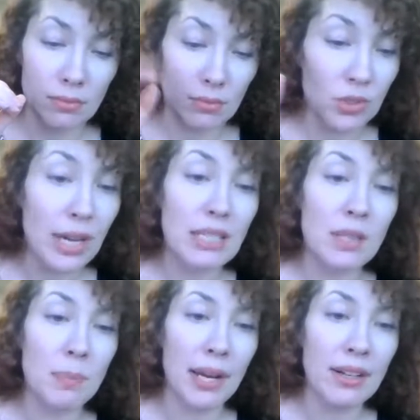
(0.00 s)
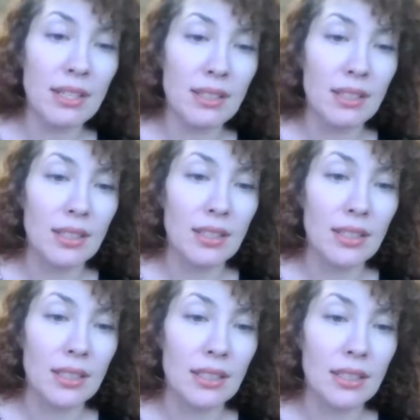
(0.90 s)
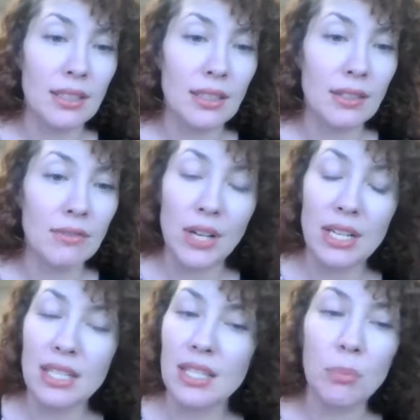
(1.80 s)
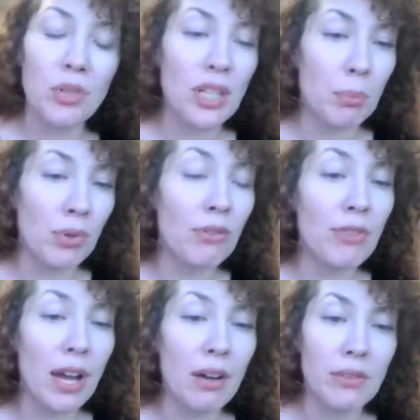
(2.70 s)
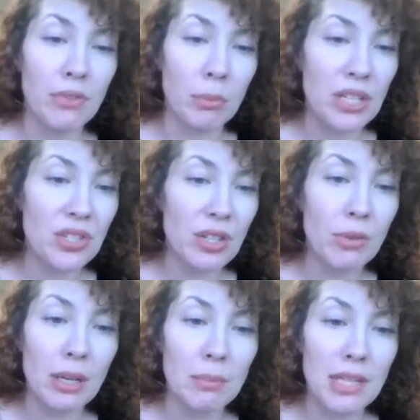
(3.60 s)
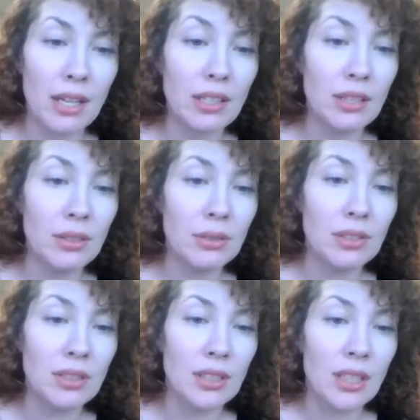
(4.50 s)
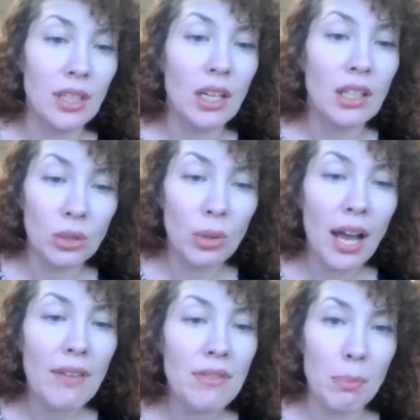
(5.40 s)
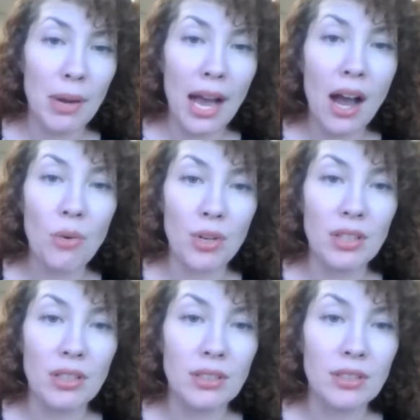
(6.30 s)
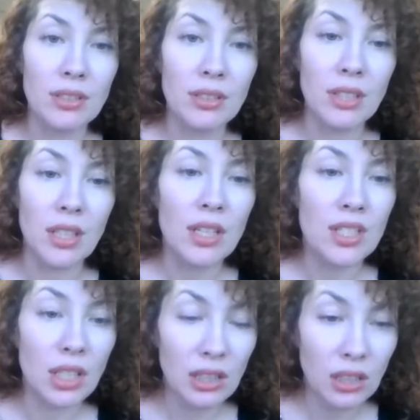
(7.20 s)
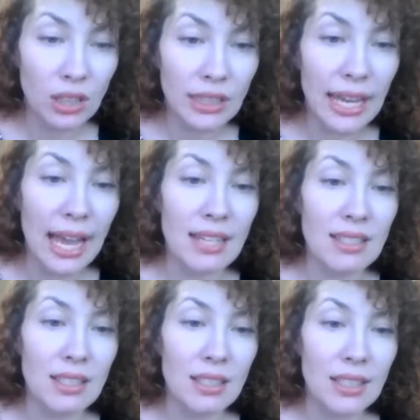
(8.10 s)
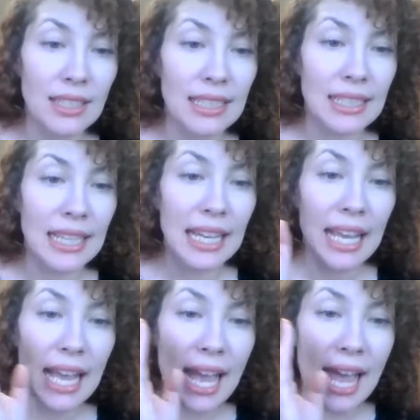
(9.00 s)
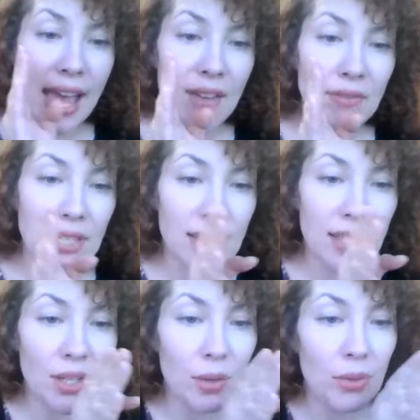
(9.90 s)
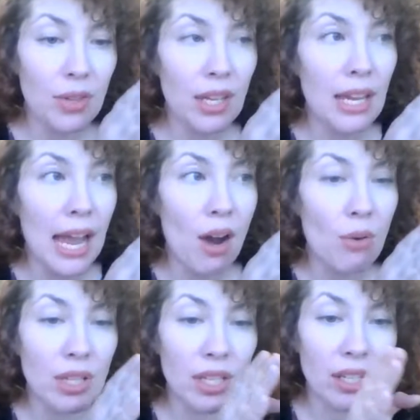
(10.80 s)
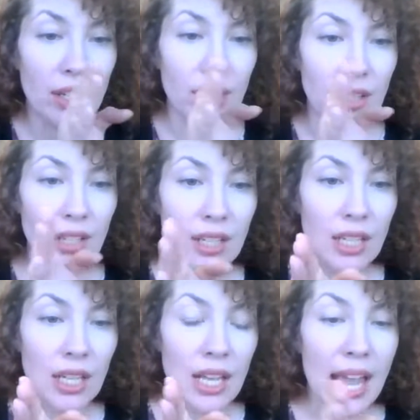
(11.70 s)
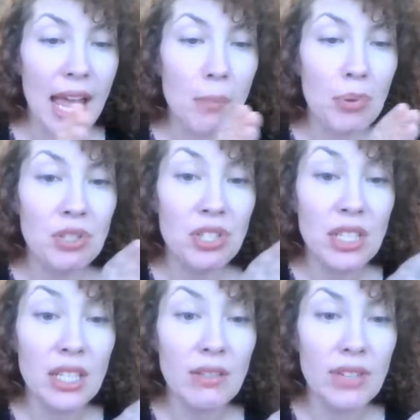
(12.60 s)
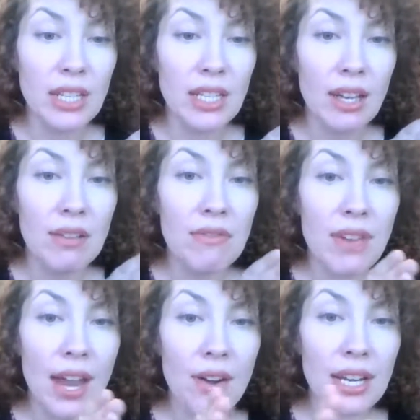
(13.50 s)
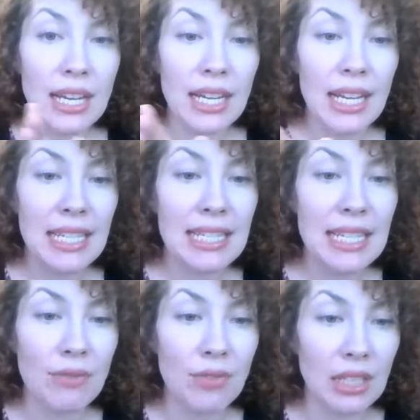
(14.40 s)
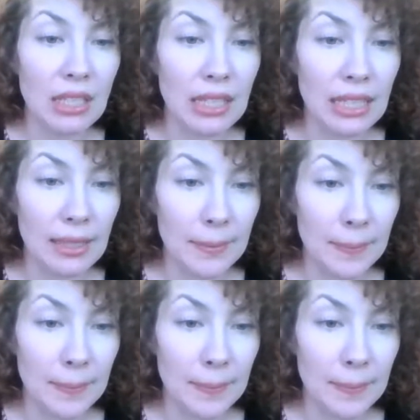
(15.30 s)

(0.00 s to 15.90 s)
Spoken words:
transparent. Very simple yet profound information of what I'm telling you. You have the power to look at every single thing out here and perceive it very differently.